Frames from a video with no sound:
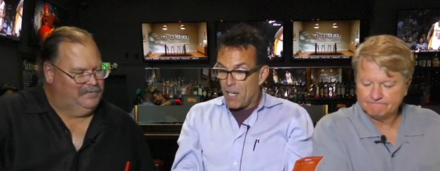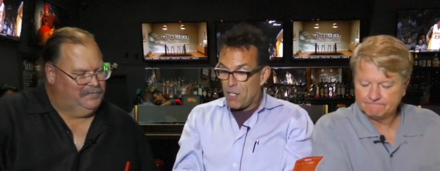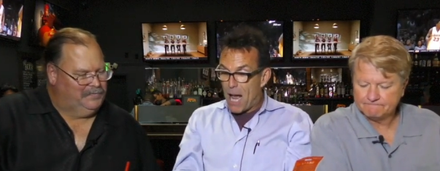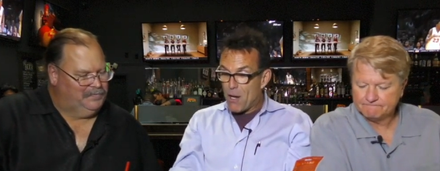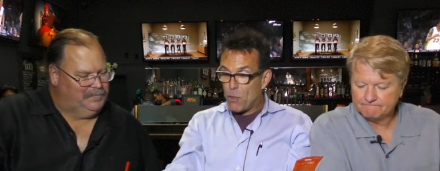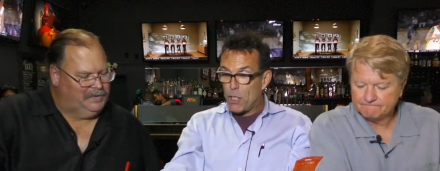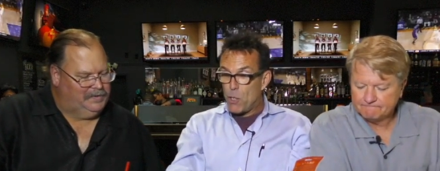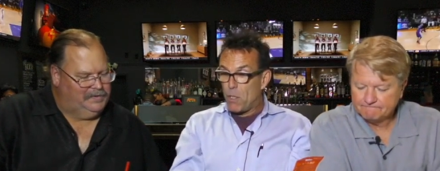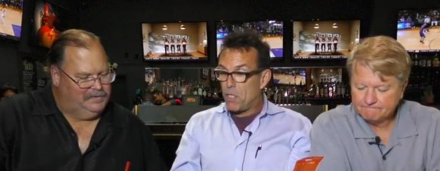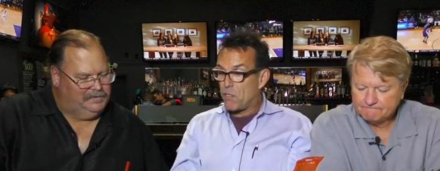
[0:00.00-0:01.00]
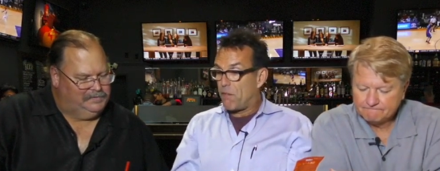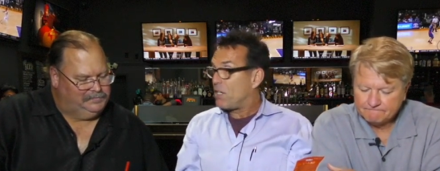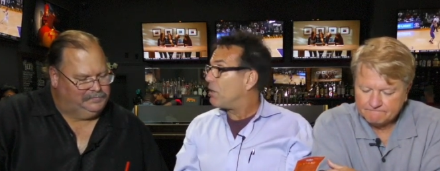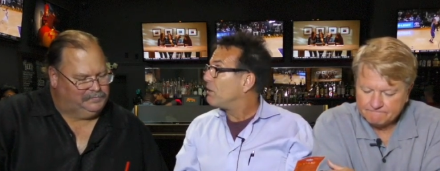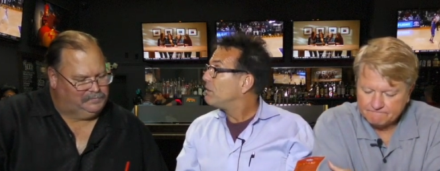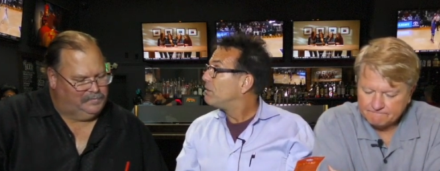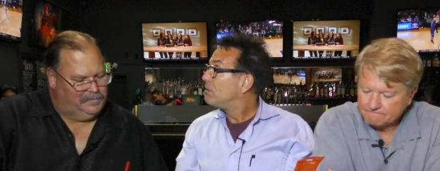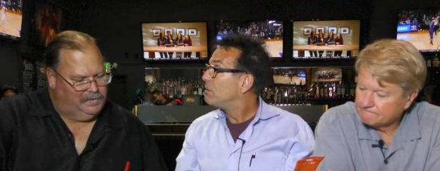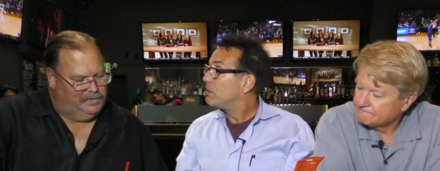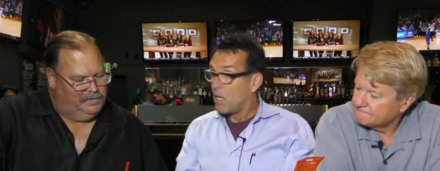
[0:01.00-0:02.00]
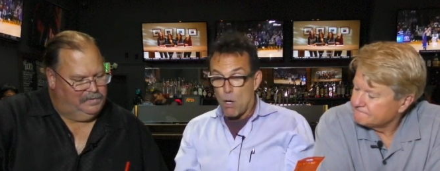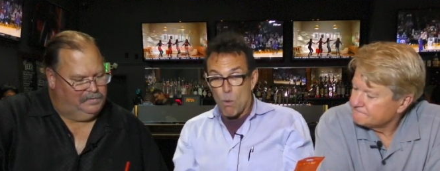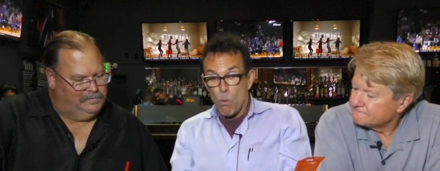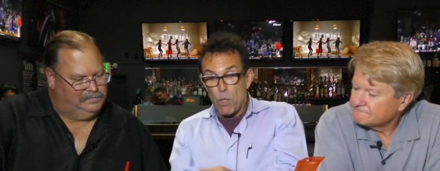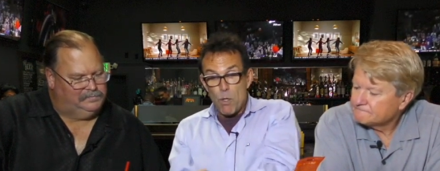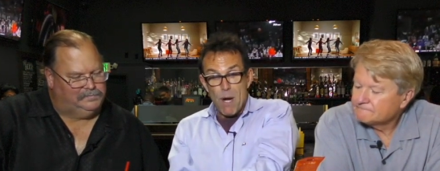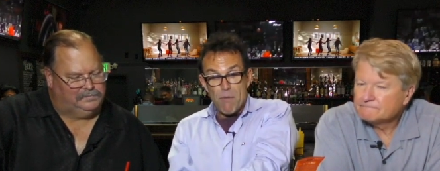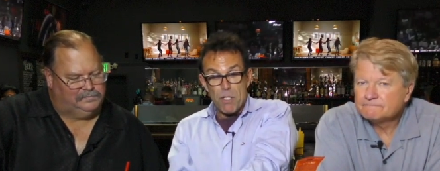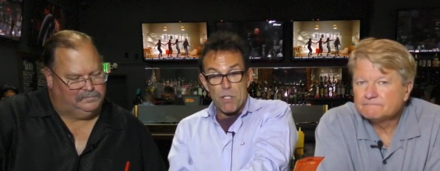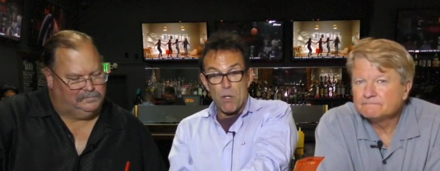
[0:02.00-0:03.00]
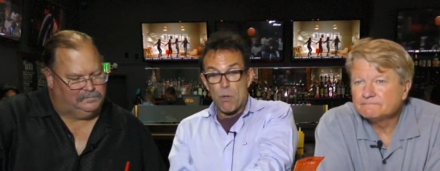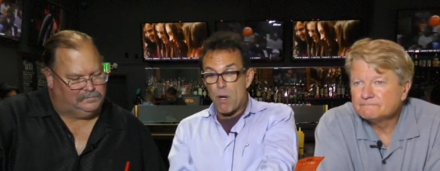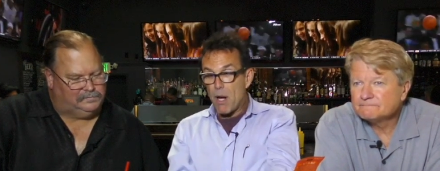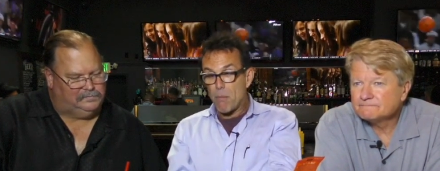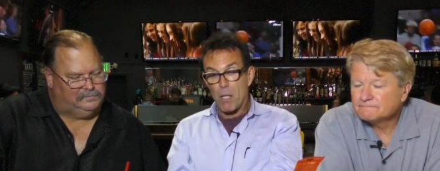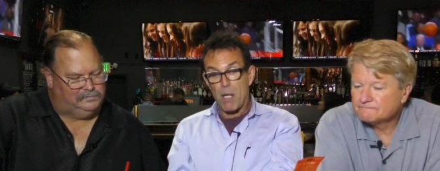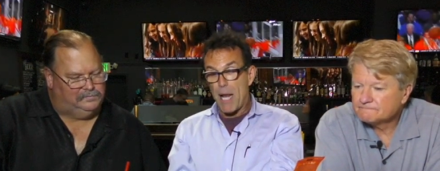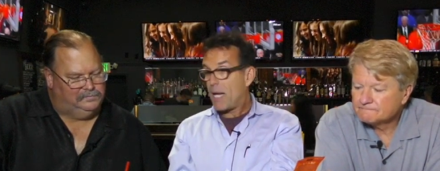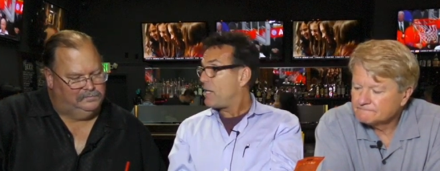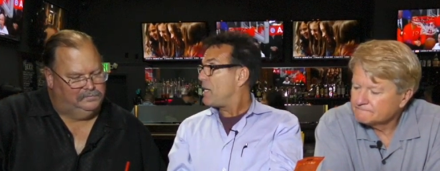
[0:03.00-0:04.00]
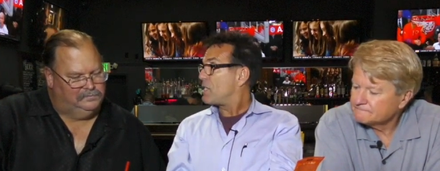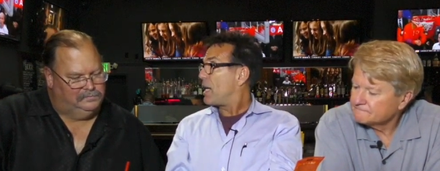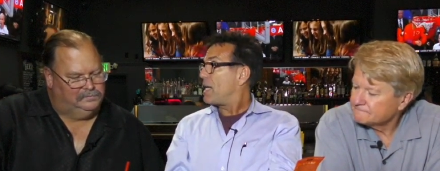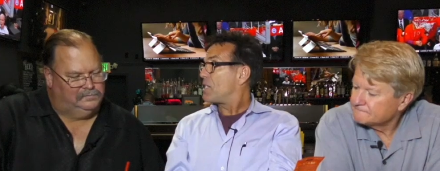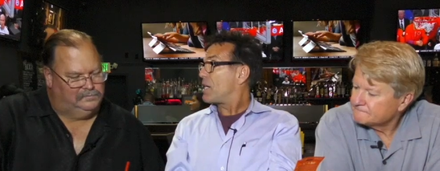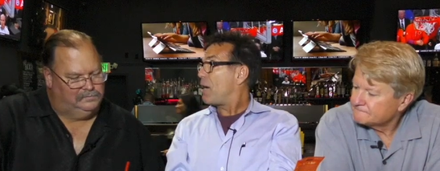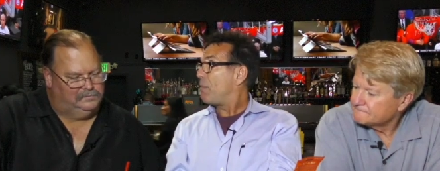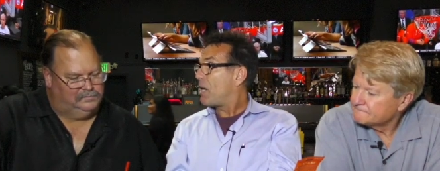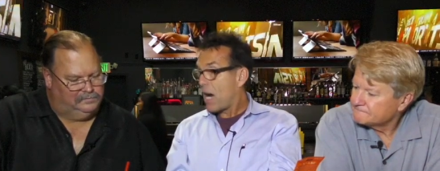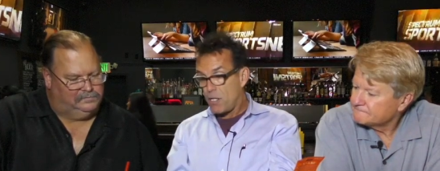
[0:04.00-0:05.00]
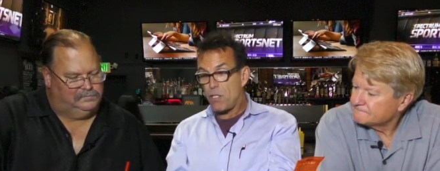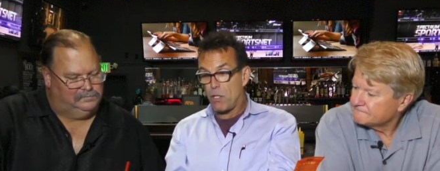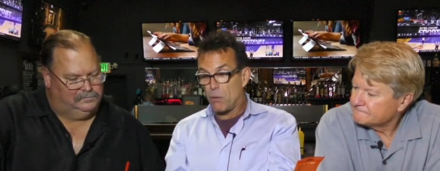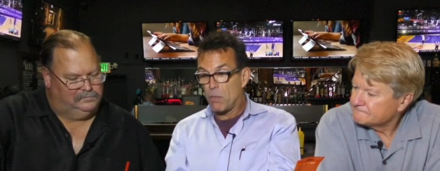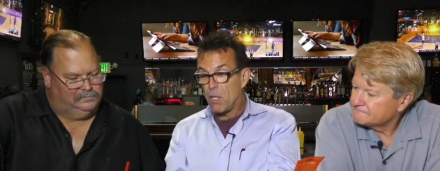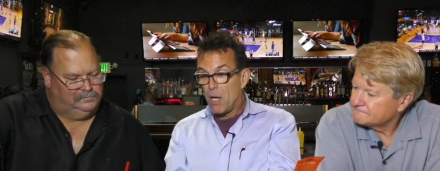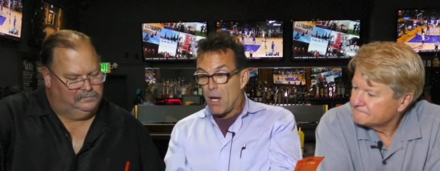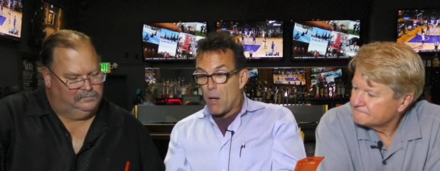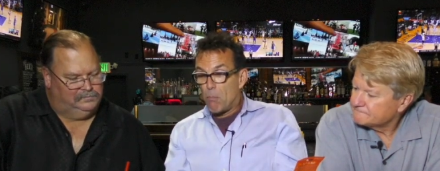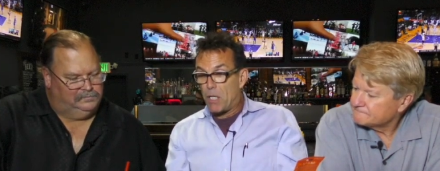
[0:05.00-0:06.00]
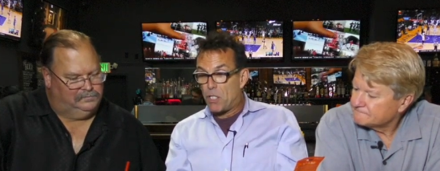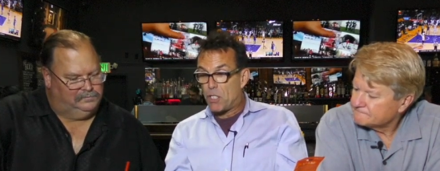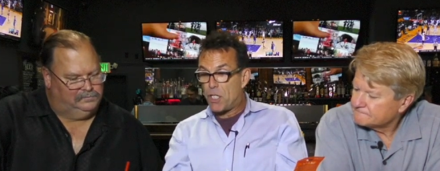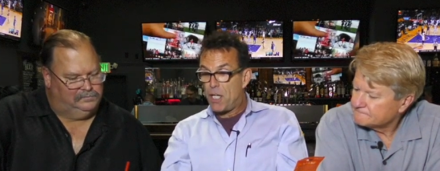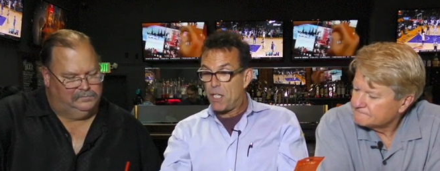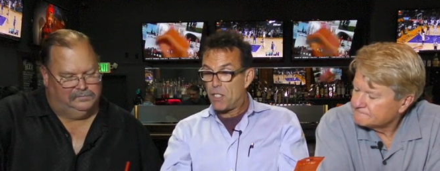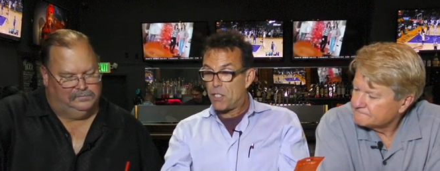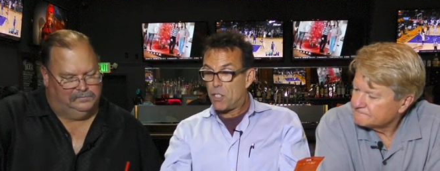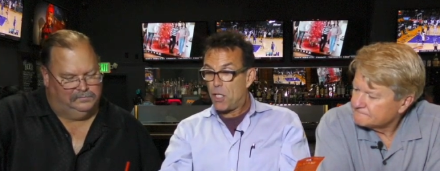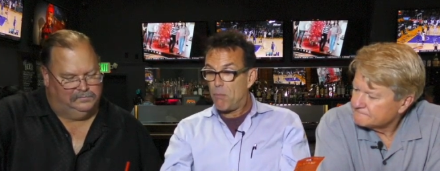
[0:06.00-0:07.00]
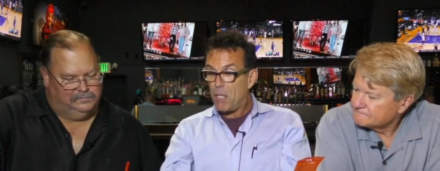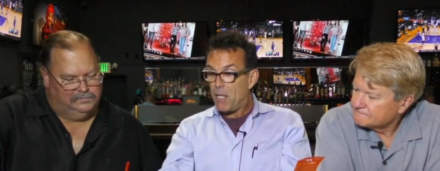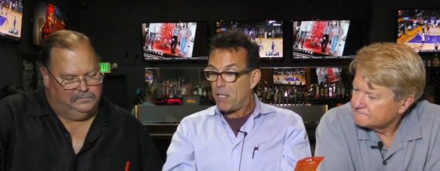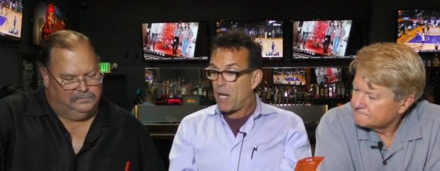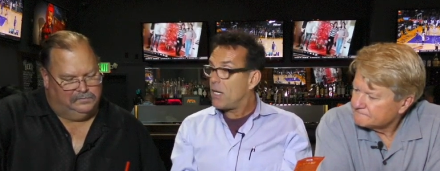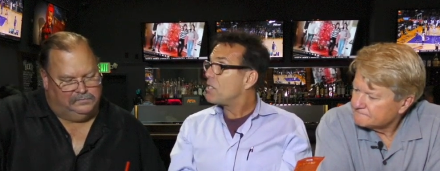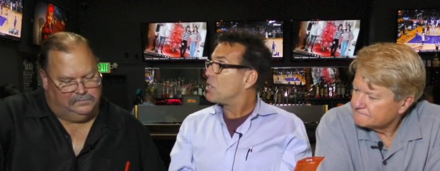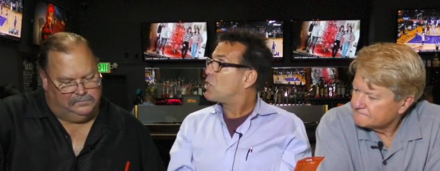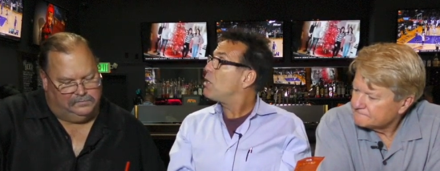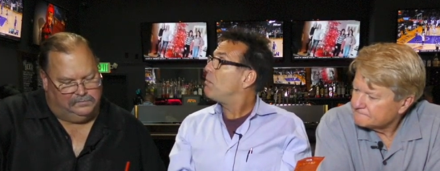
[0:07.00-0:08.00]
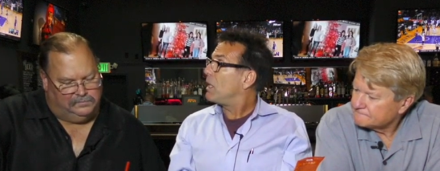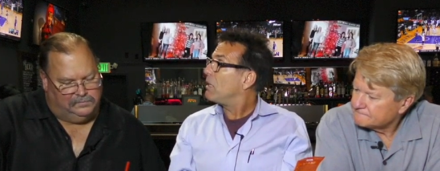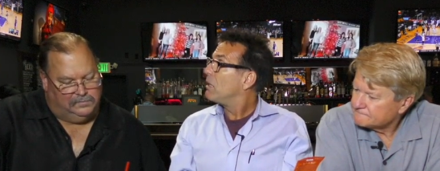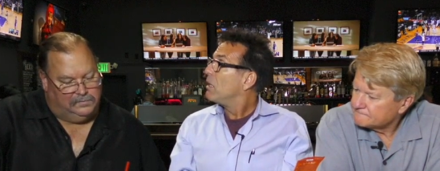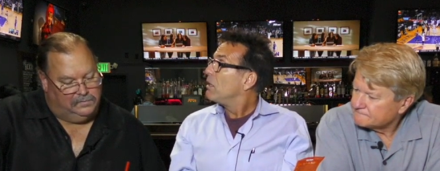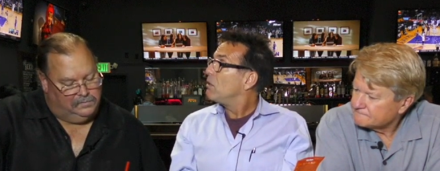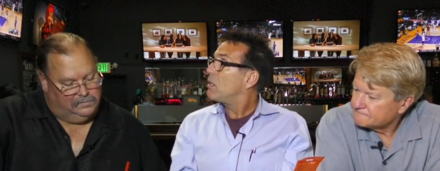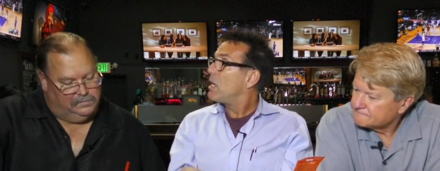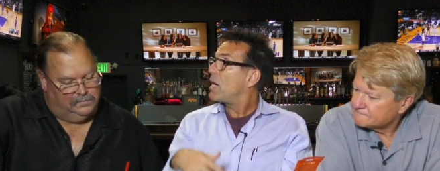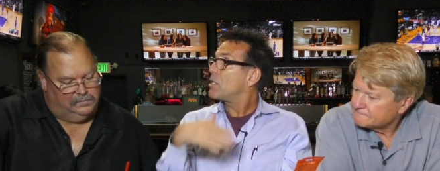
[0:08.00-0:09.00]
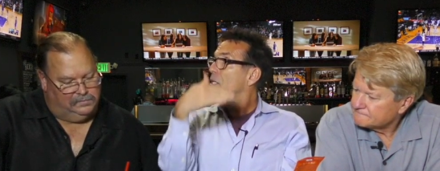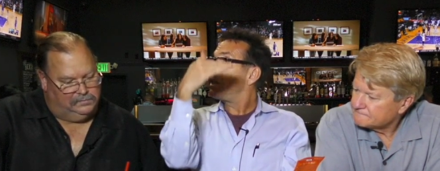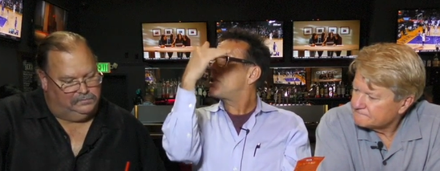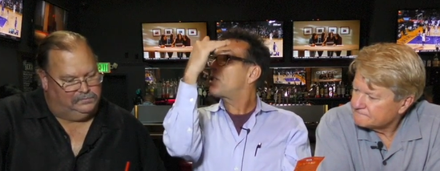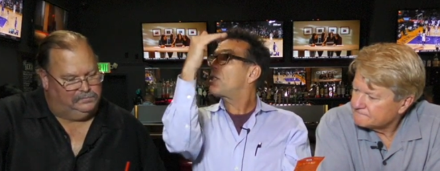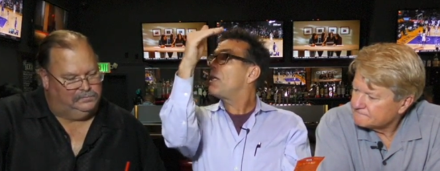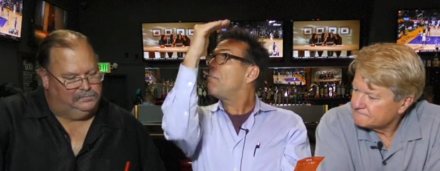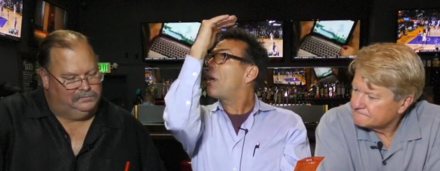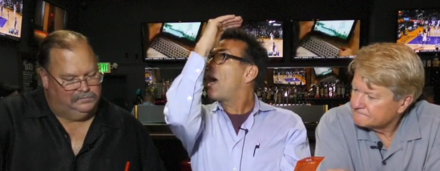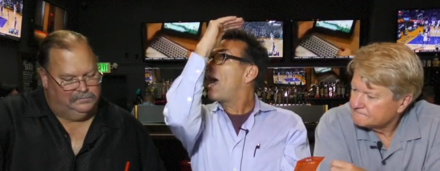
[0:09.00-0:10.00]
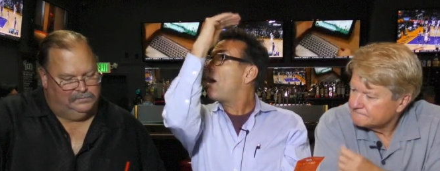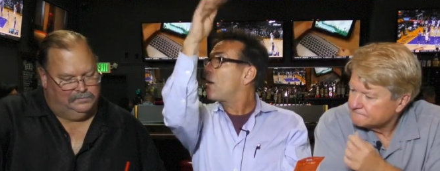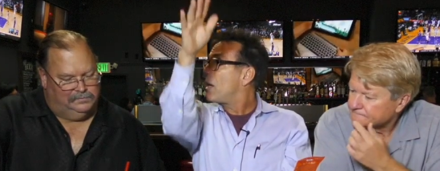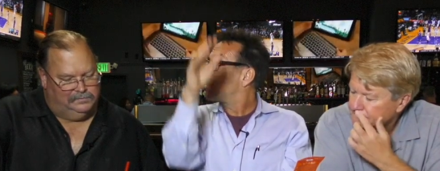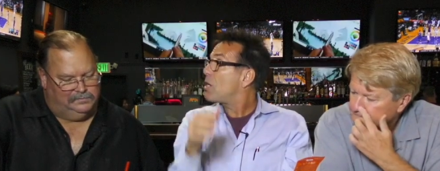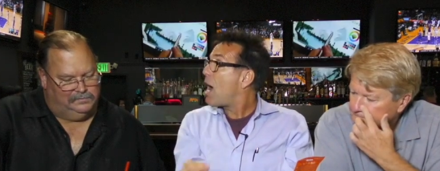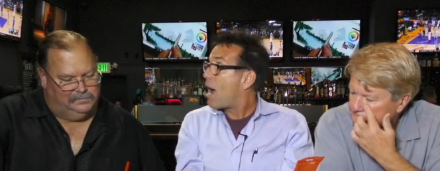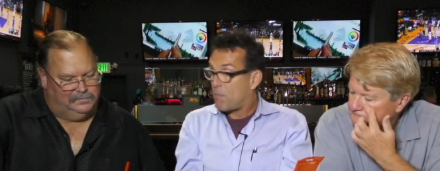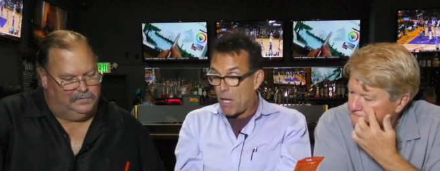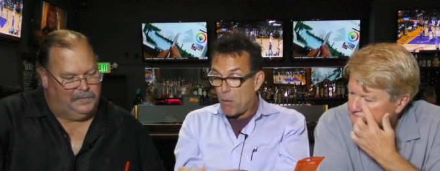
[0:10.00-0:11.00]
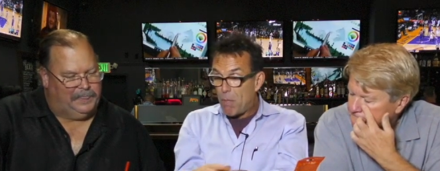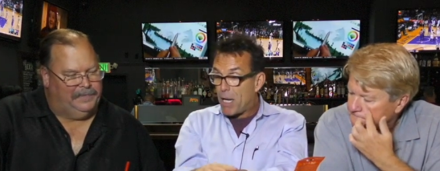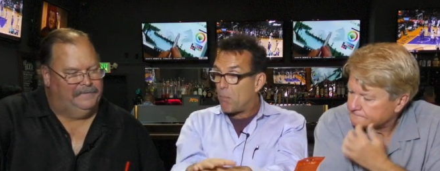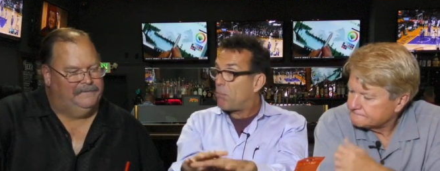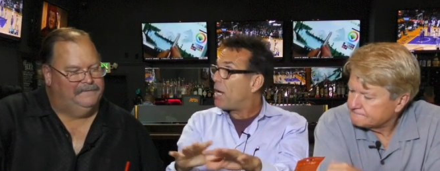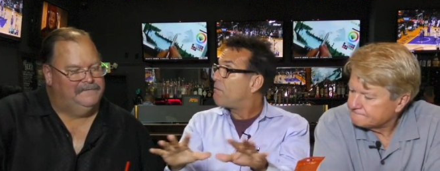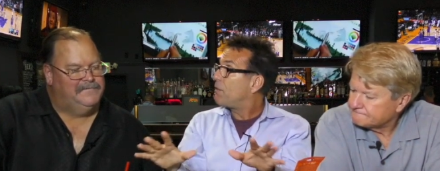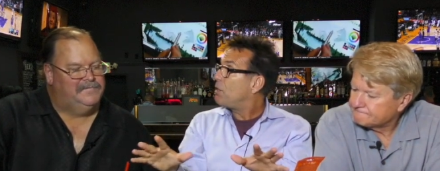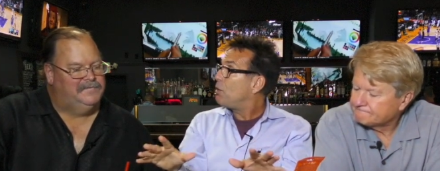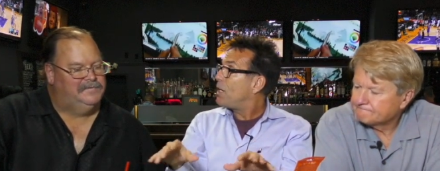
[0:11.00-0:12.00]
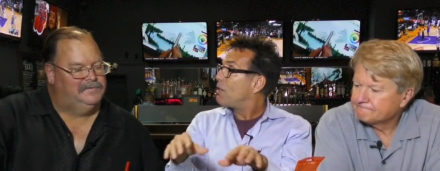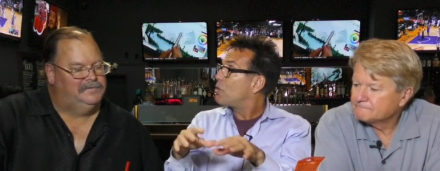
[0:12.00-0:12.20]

Speaker 1: not only you in this vineyard, where you have this incredible Andes landscape behind you, but you see this chimney. That is a chimney you can actually sleep out on top. They'll make a bed for you there,